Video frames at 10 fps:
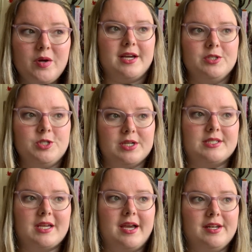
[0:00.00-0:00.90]
I
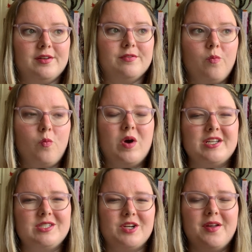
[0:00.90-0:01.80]
just kind of wanna
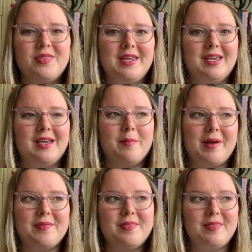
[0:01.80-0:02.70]
start thinking about